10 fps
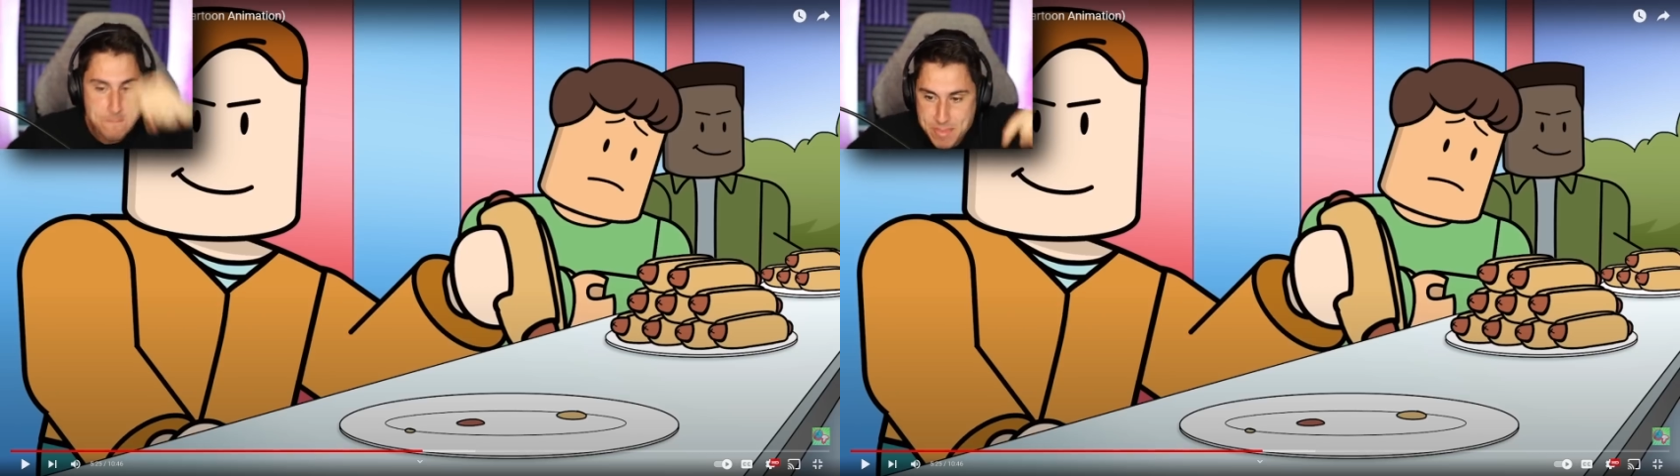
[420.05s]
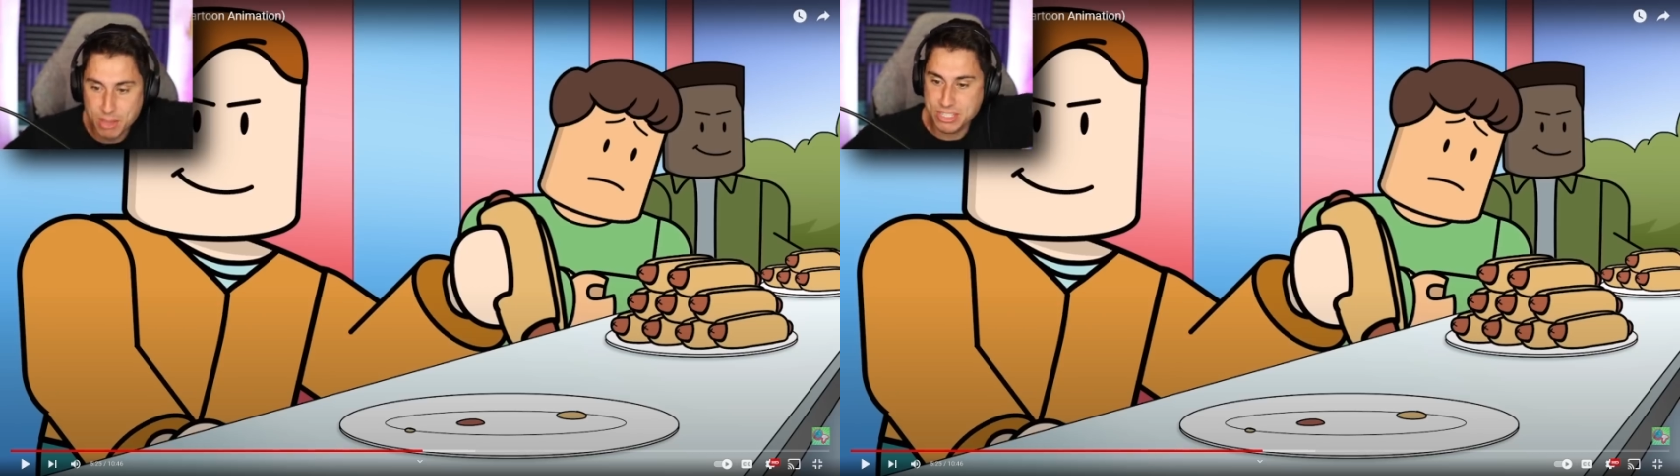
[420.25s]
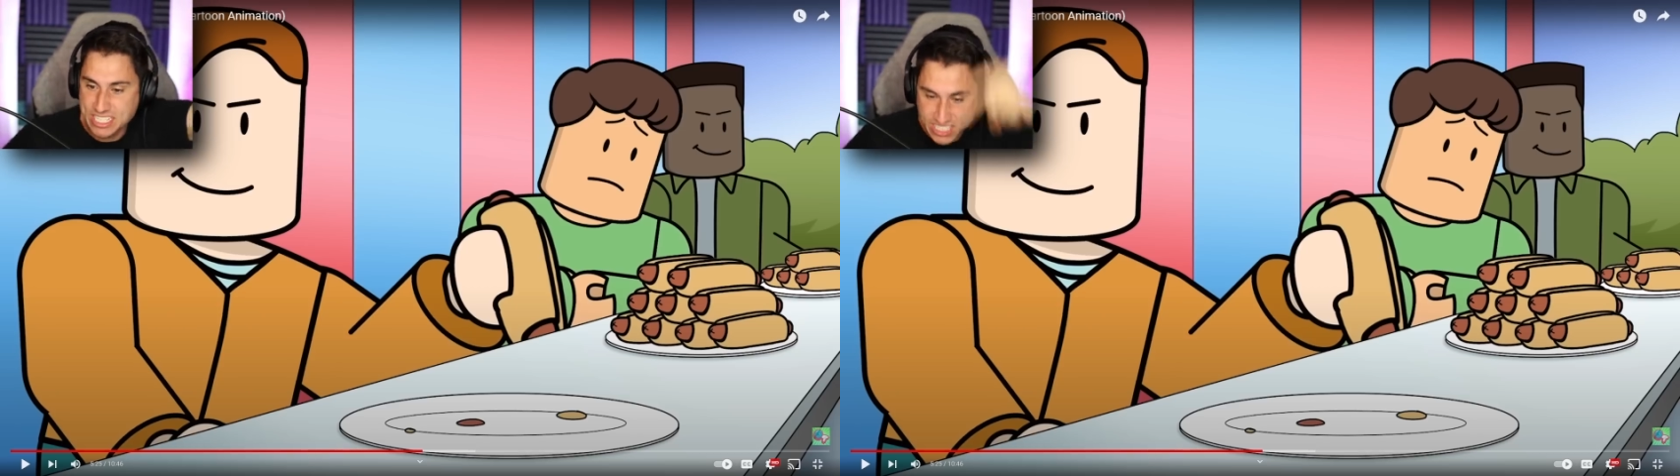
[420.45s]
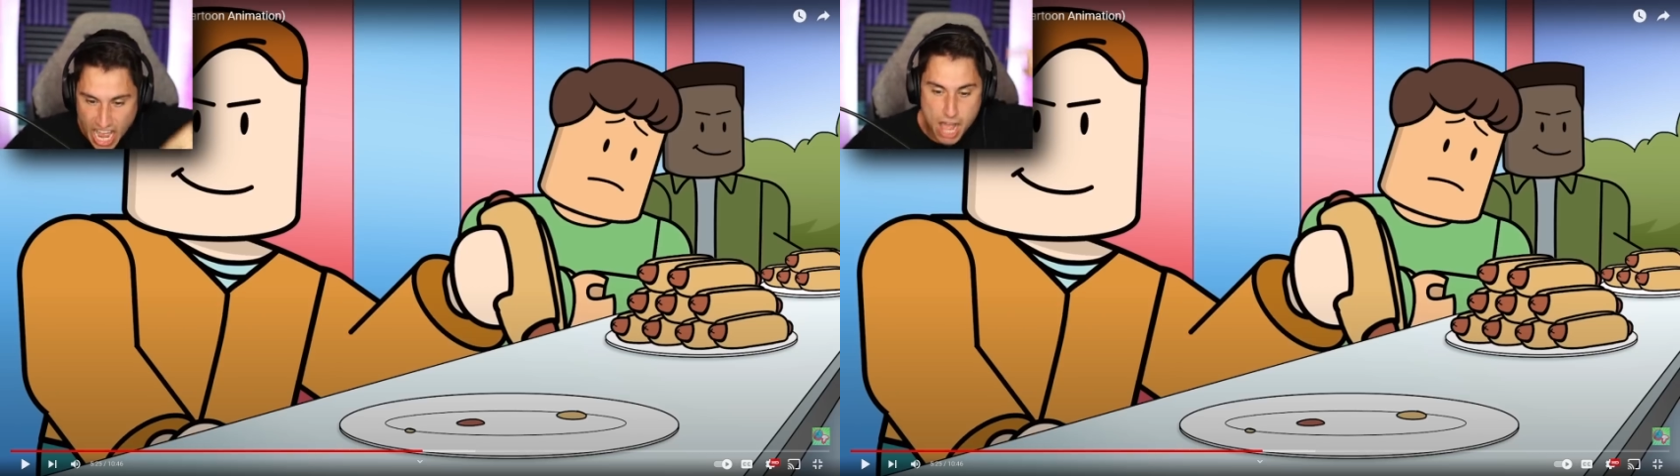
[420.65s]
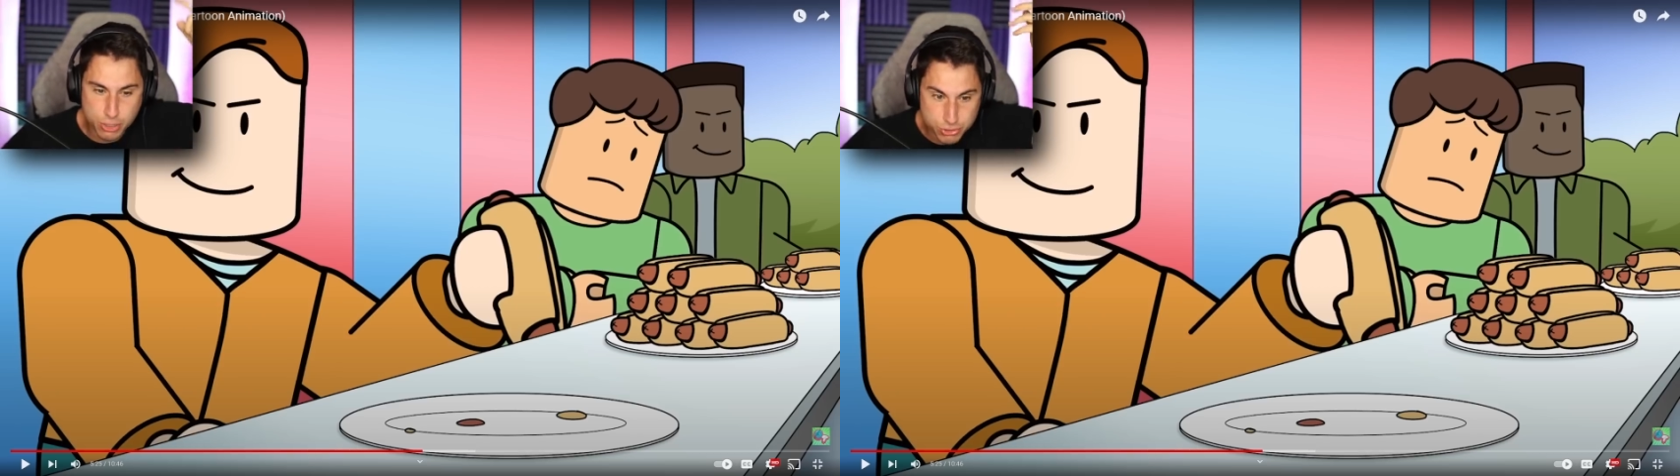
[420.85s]
a million
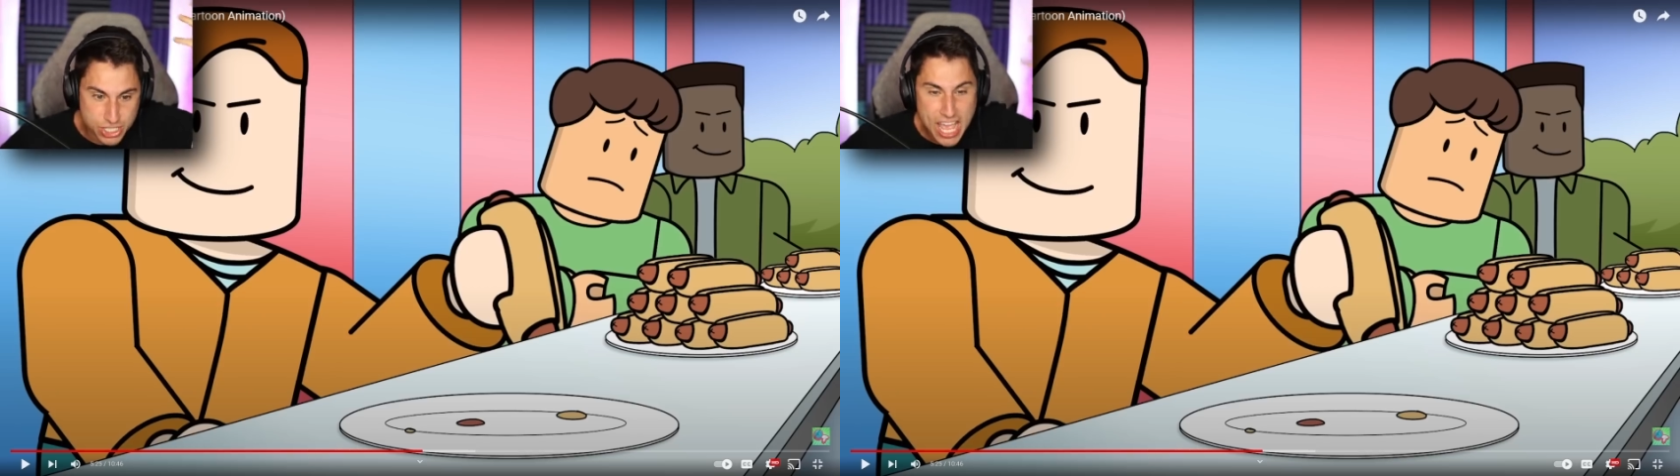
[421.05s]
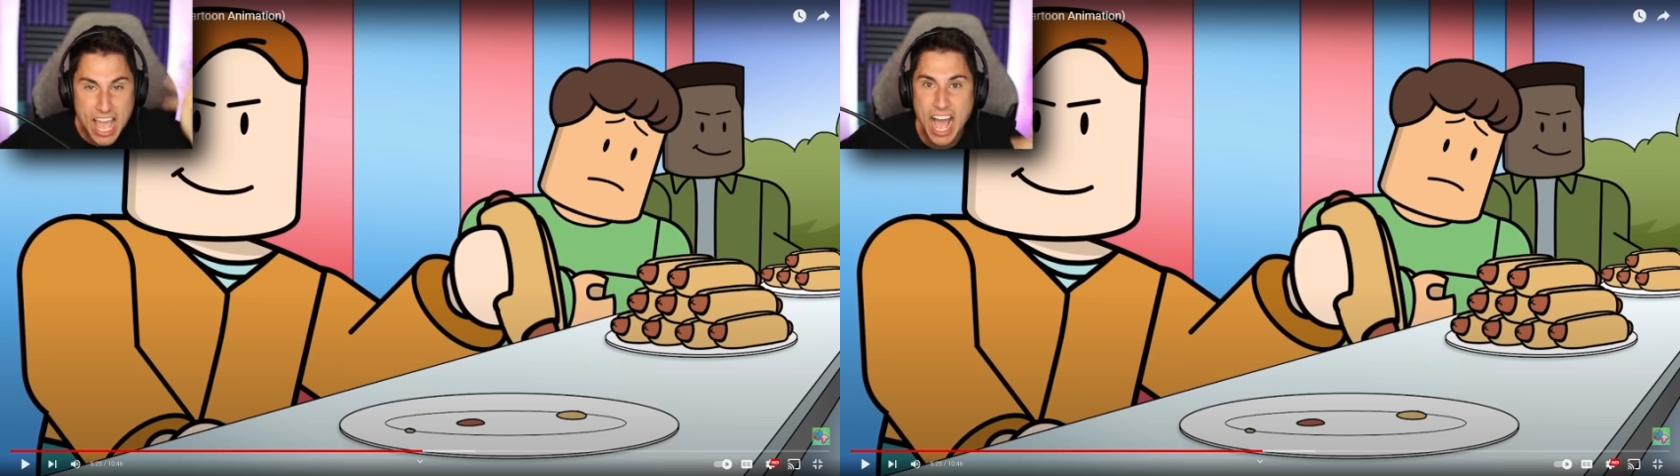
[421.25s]
dollars.